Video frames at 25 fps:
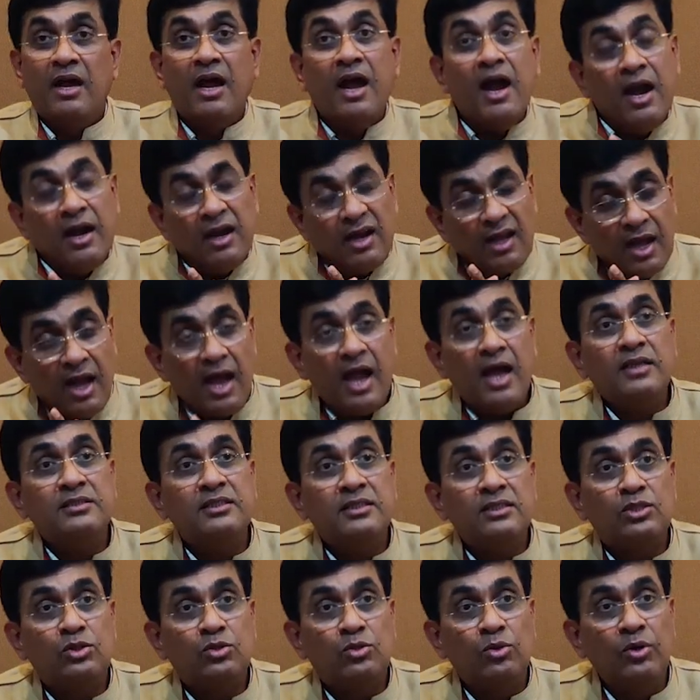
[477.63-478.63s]
And as
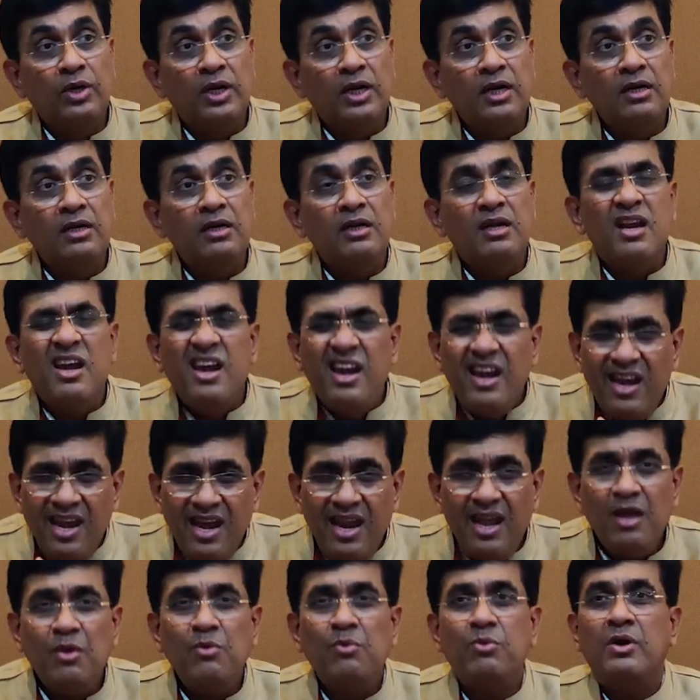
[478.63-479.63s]
a student,
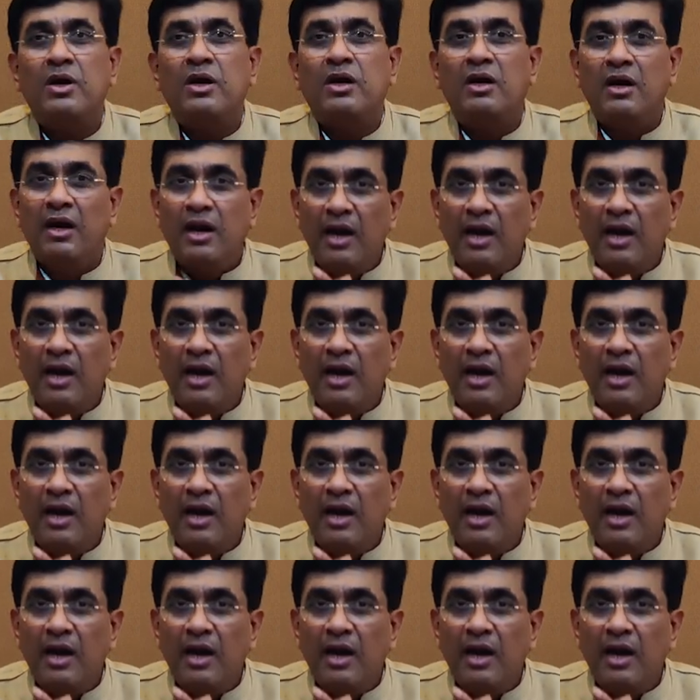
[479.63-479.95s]
never